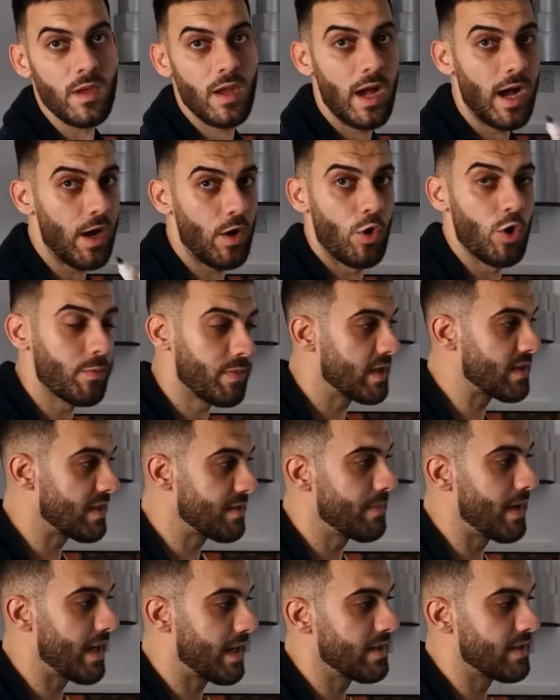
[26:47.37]
I hope this is
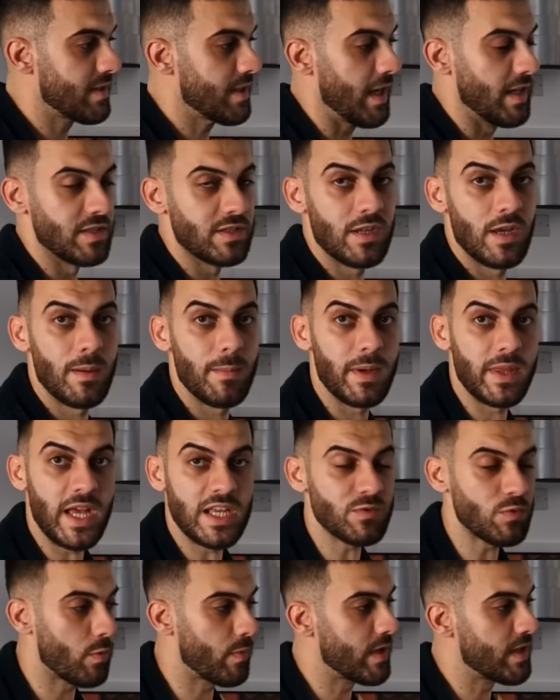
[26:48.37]
making sense, but
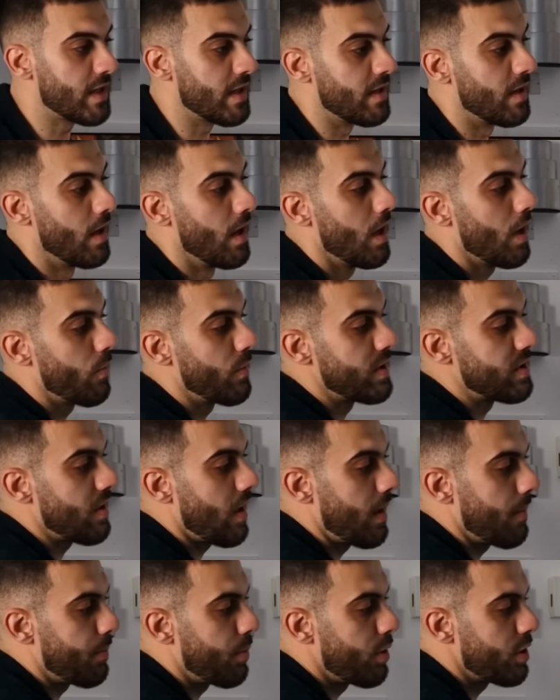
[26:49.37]
that's what we did. We
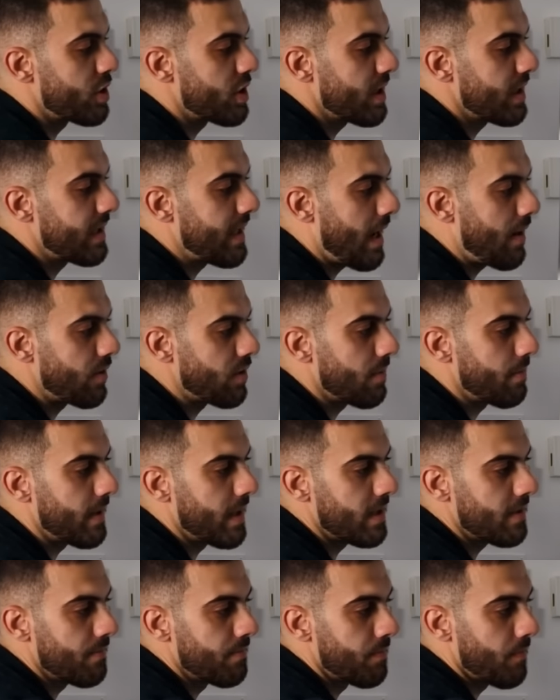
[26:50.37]
started pushing down the
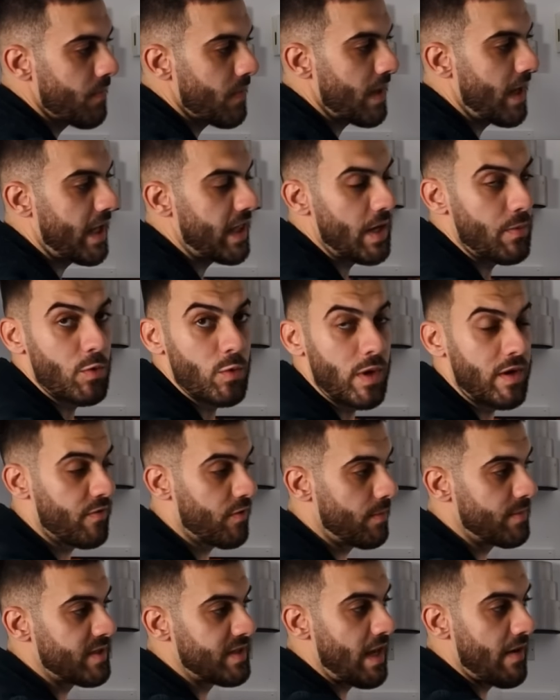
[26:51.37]
bid, and then we went
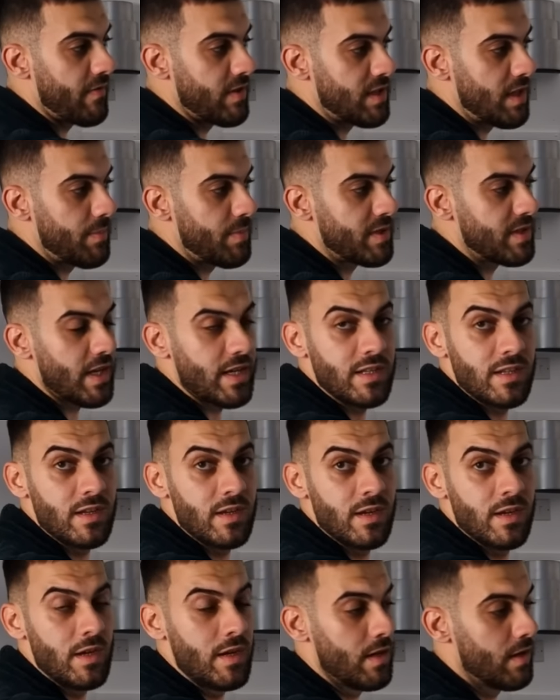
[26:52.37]
from 70%
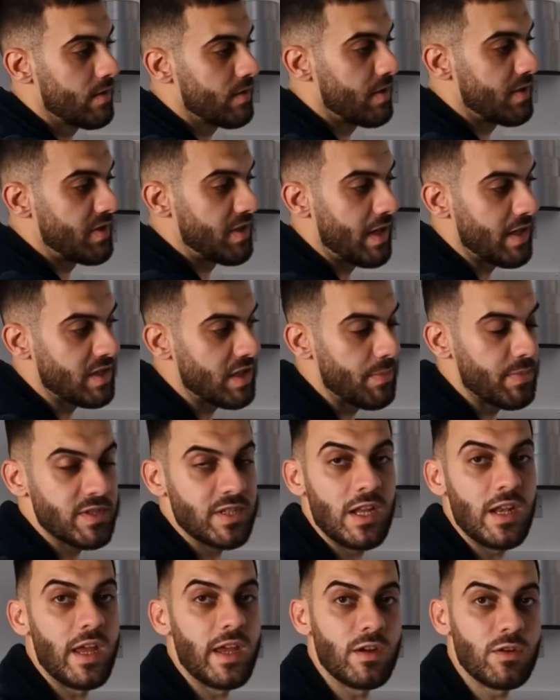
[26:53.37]
to
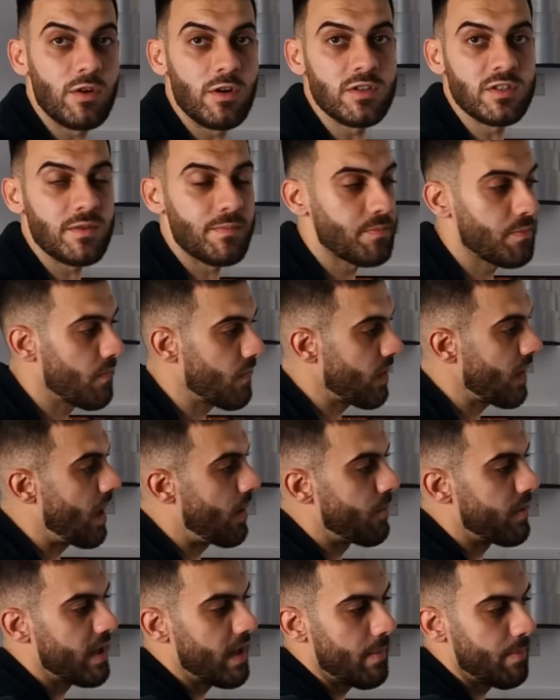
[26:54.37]
60% ACOS,
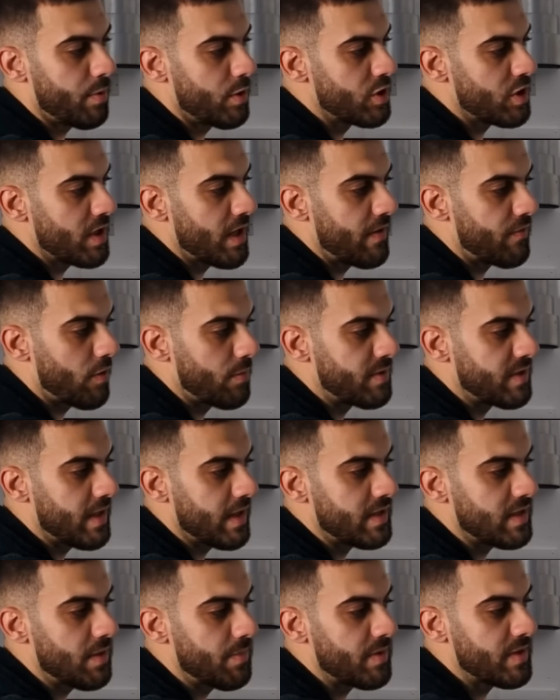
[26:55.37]
and we kept pushing it from
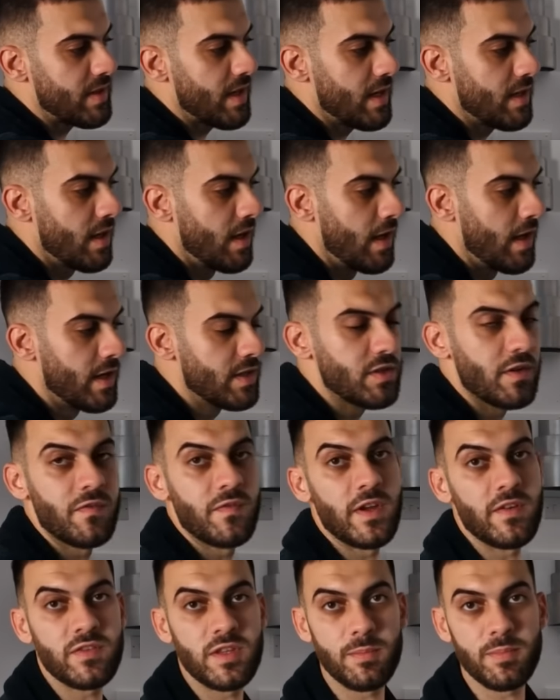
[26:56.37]
60% to
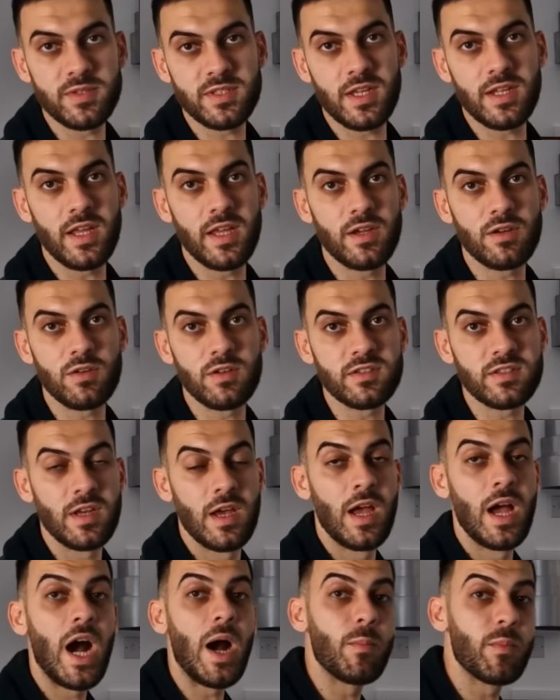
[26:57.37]
50% ACOS,
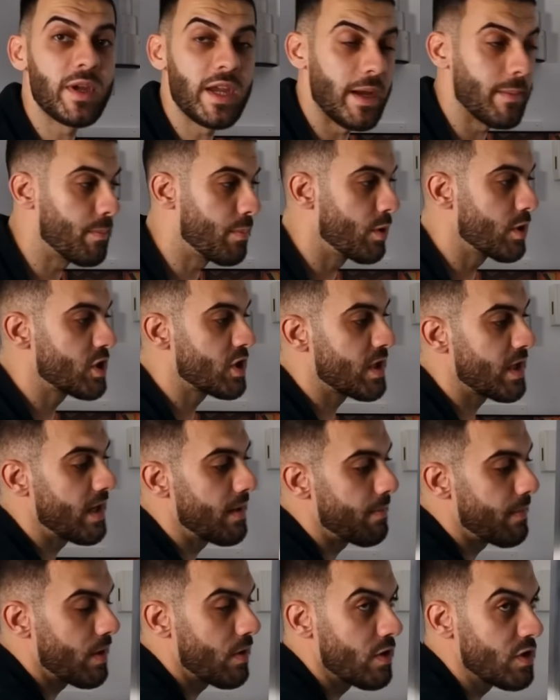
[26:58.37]
and we kept pushing
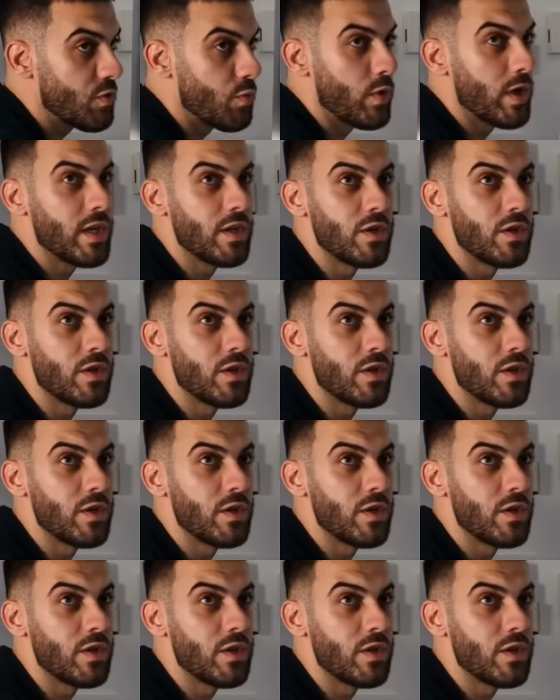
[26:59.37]
it because we